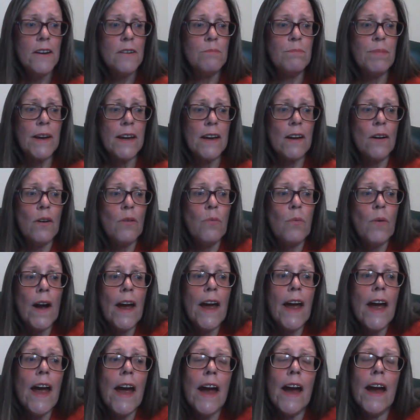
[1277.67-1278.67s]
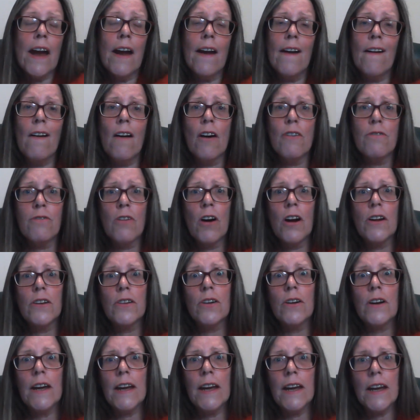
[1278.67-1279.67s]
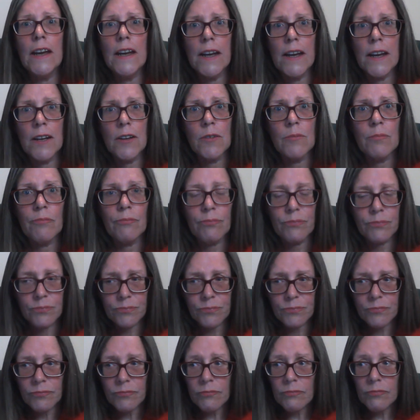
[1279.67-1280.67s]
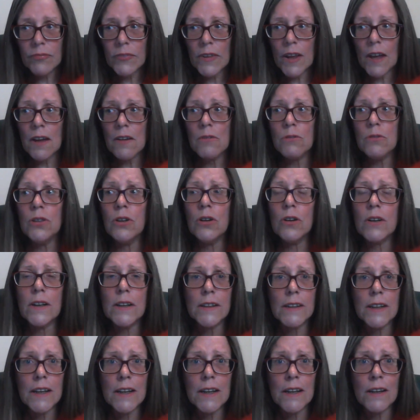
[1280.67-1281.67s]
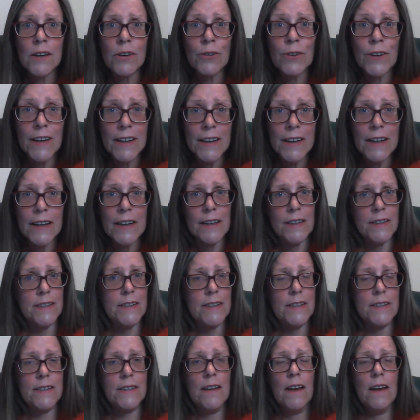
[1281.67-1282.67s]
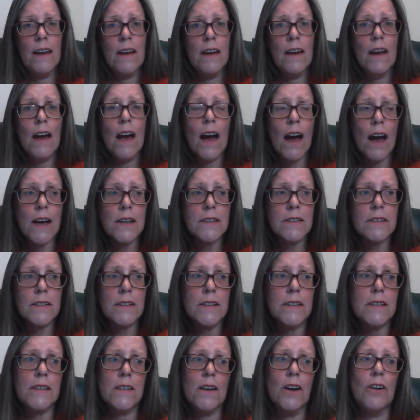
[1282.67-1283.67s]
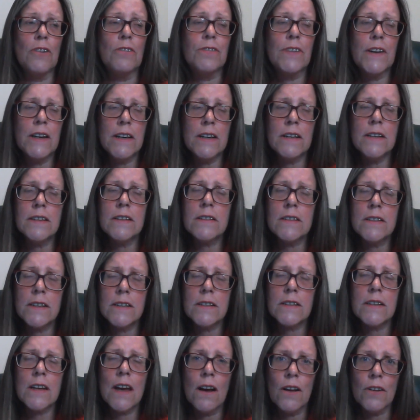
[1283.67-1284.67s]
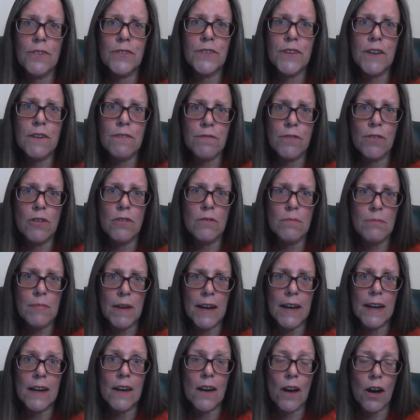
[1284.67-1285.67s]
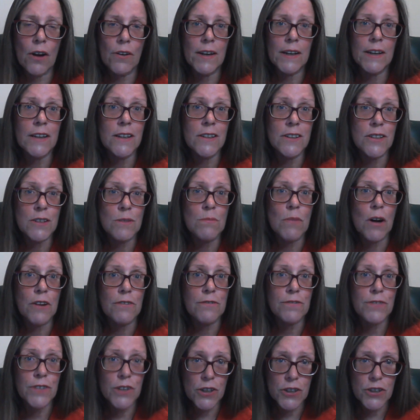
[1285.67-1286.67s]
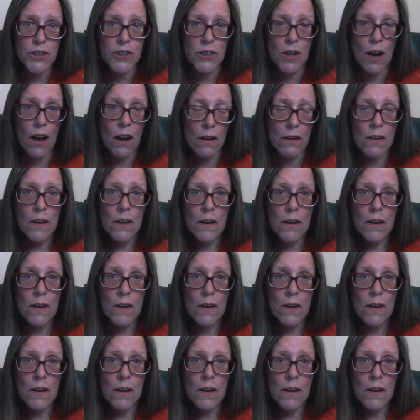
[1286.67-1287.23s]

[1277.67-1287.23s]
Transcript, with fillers: Be aware of what you're eating. Look at the ingredients. Ask yourself, is this healthy for me going into my future?